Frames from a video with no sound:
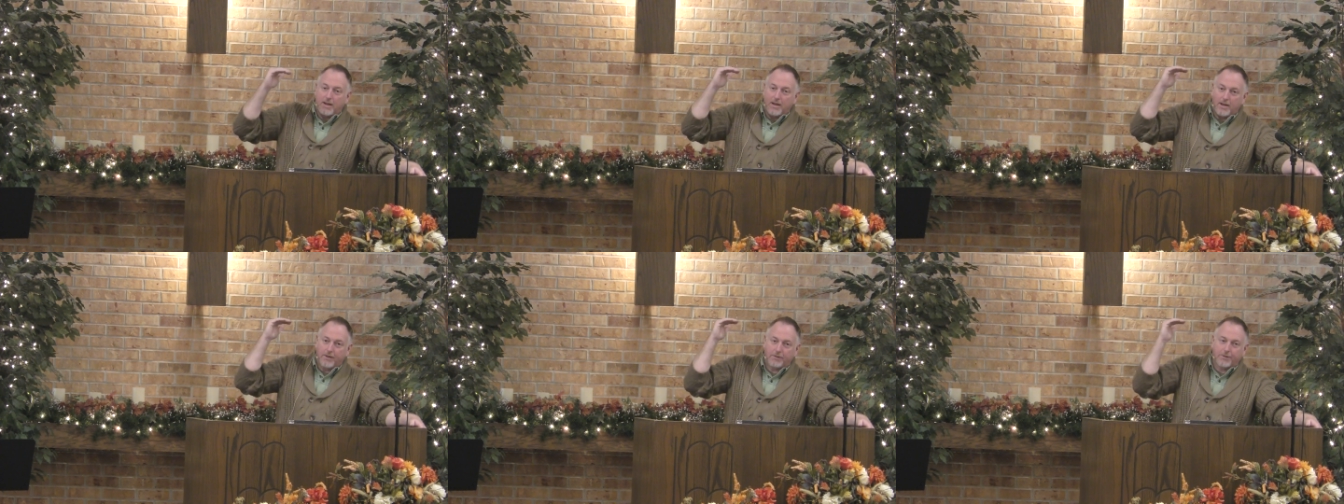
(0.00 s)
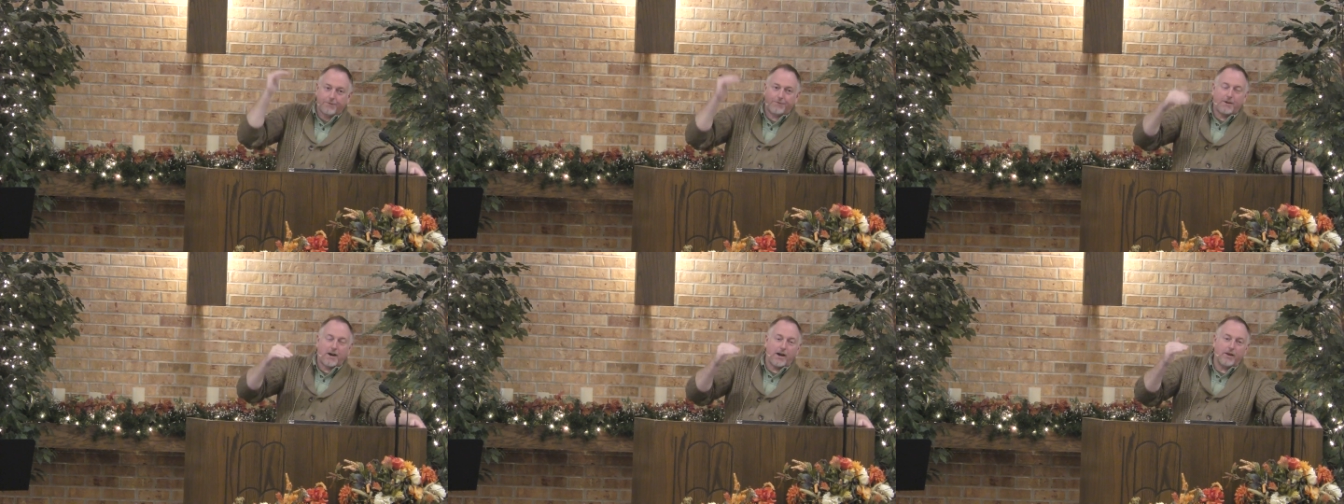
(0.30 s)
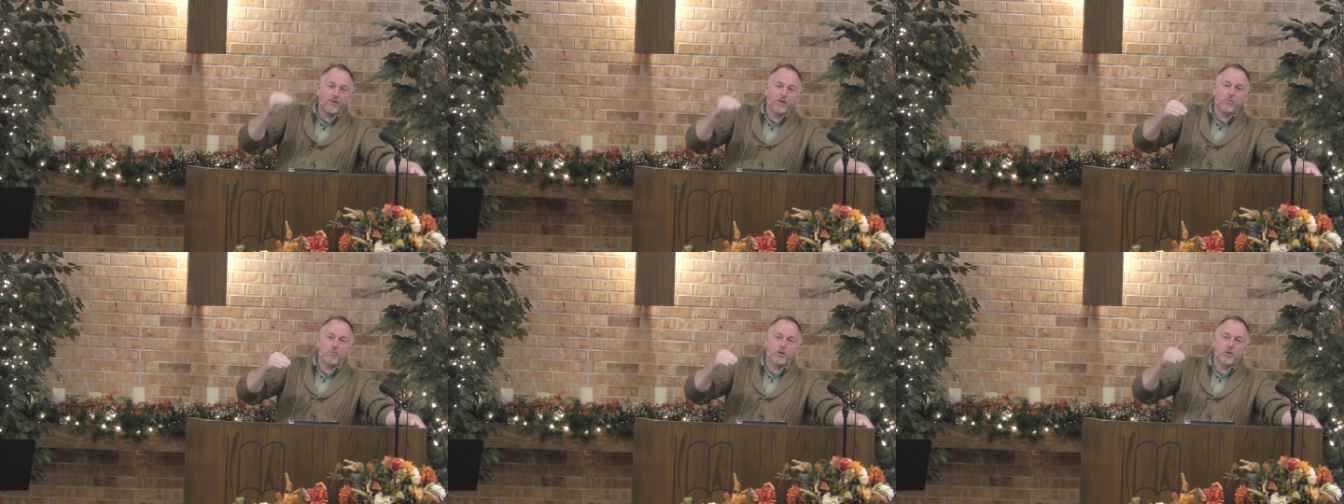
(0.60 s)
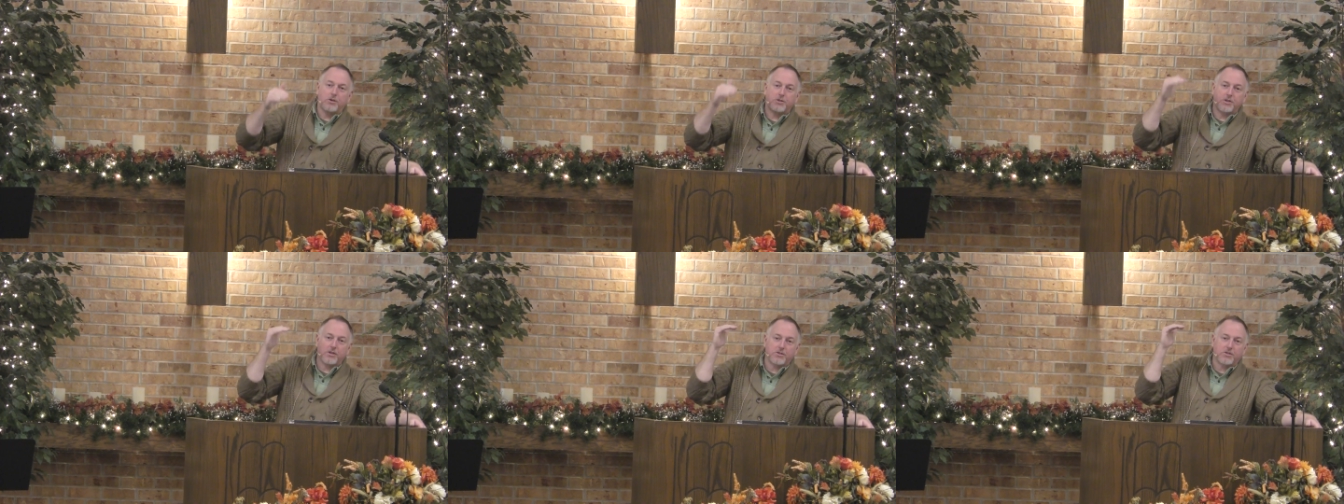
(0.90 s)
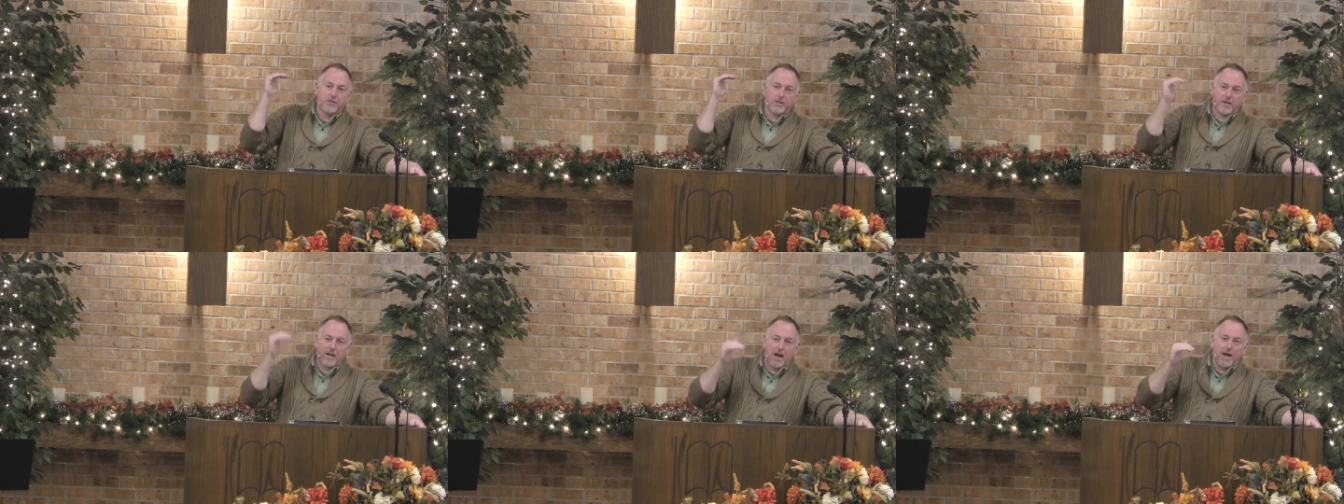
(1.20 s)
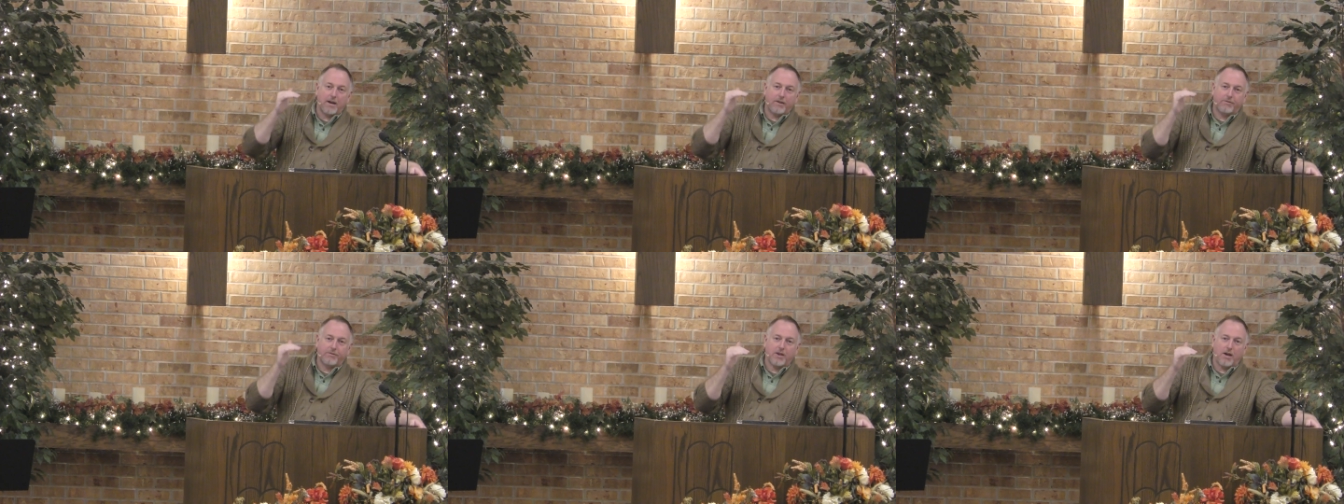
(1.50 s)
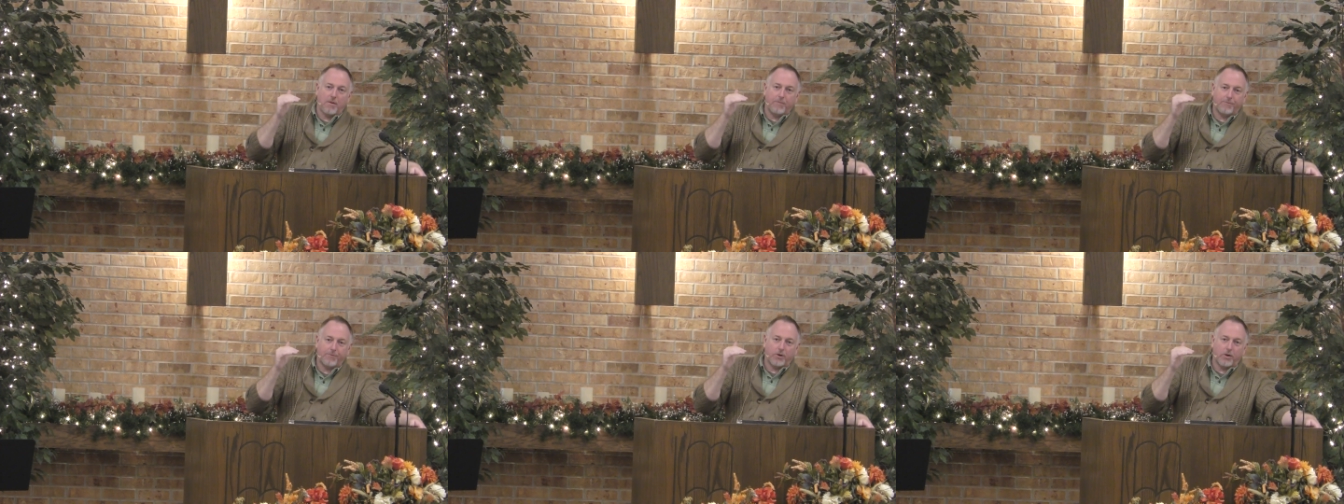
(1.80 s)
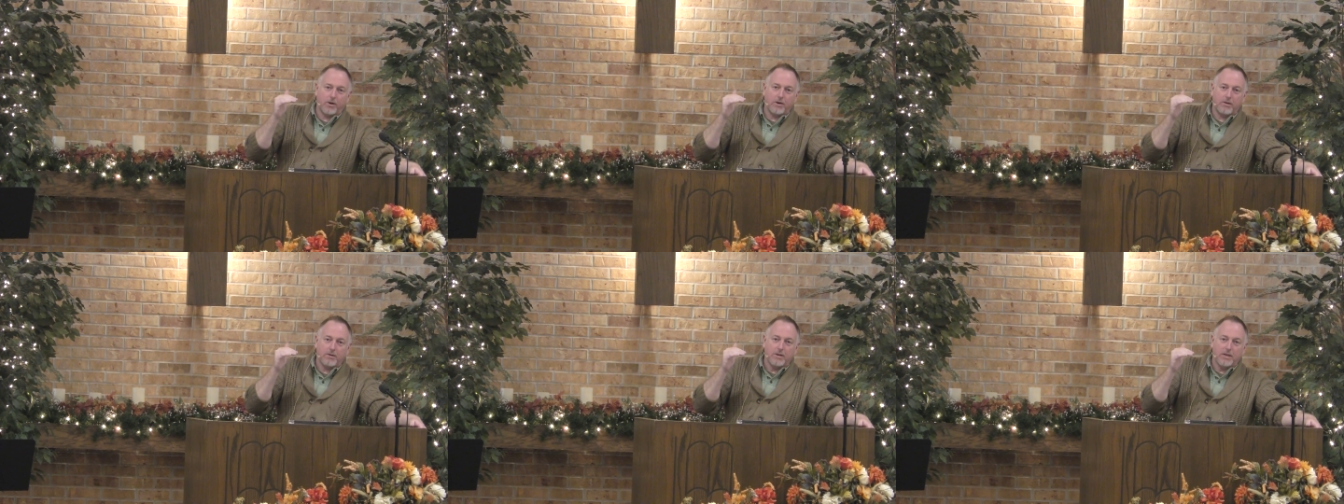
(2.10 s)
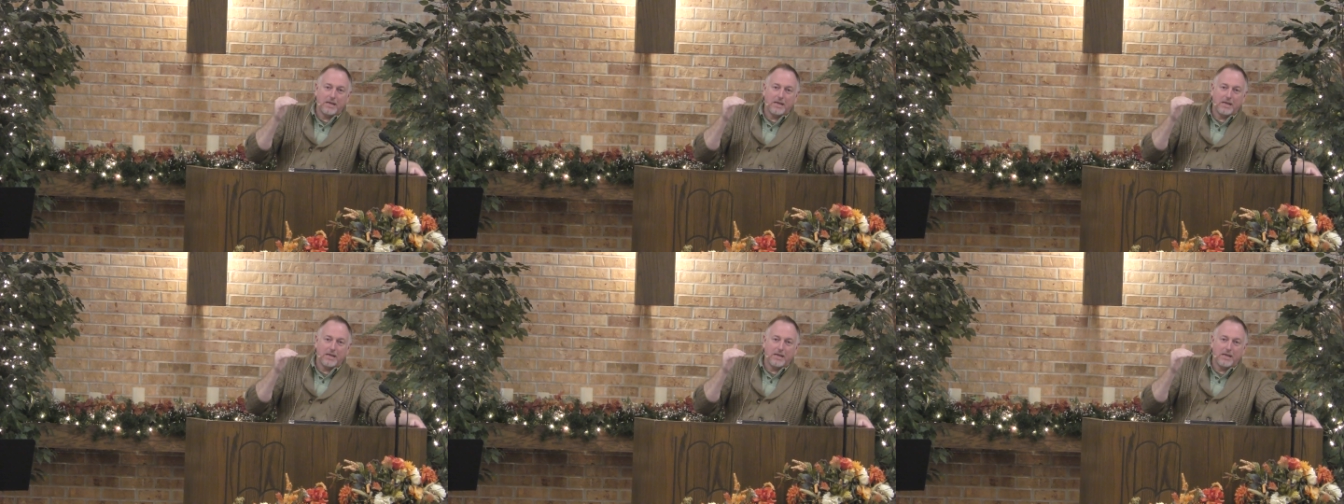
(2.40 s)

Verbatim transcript: if the Father of mercies, the God of comfort,